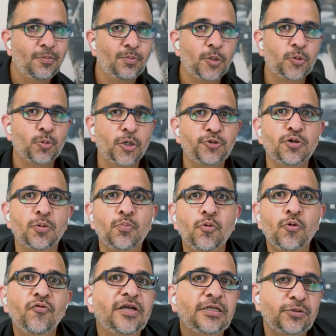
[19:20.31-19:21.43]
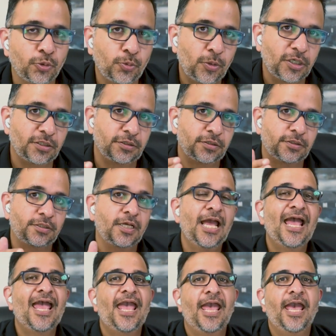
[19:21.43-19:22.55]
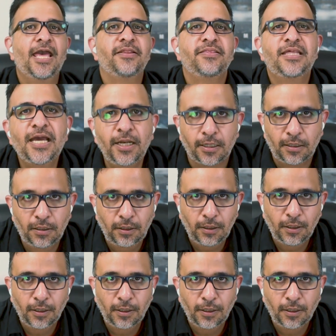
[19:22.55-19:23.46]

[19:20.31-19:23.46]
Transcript: but what you're moving towards. And then